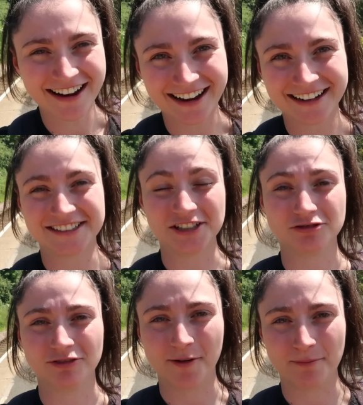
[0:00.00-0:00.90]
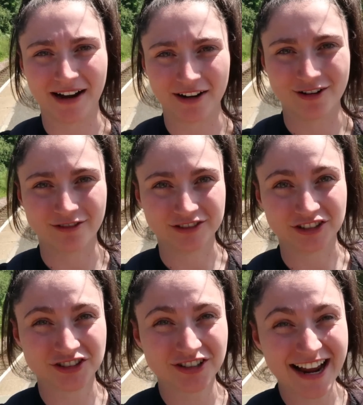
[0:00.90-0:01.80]
Great Ayton's run by Northern
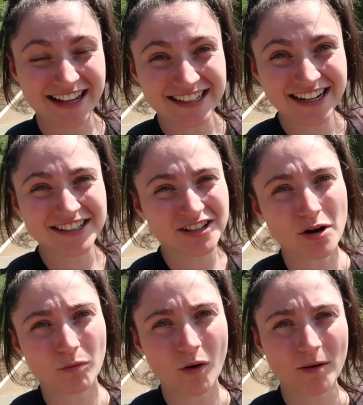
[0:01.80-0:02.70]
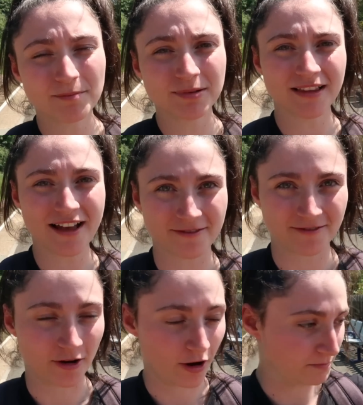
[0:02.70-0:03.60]
Trains, and it's got 1
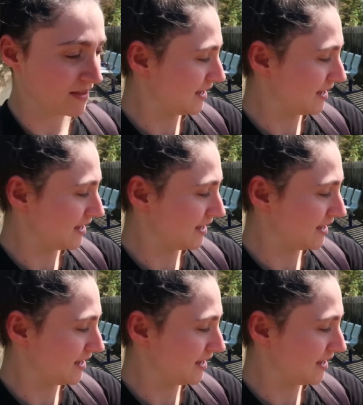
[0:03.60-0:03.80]
platform.